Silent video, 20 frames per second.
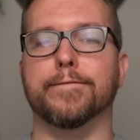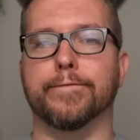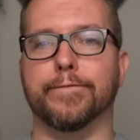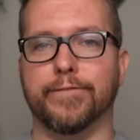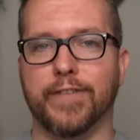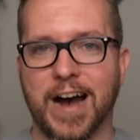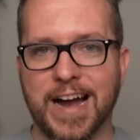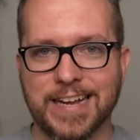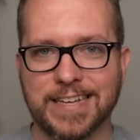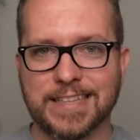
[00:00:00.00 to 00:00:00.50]

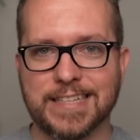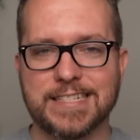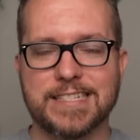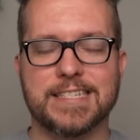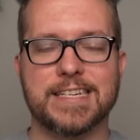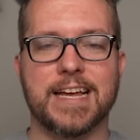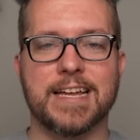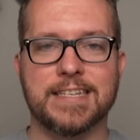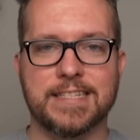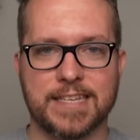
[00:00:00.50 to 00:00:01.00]

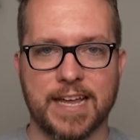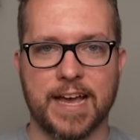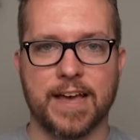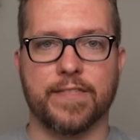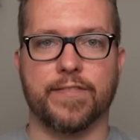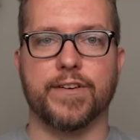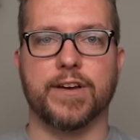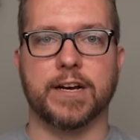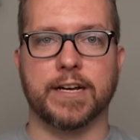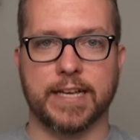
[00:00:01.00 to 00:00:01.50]
violence and
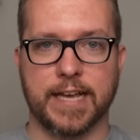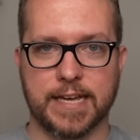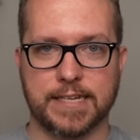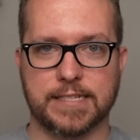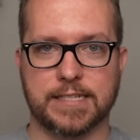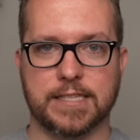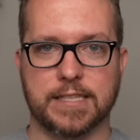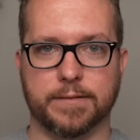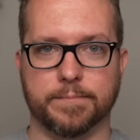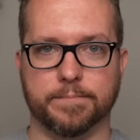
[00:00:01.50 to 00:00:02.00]
death against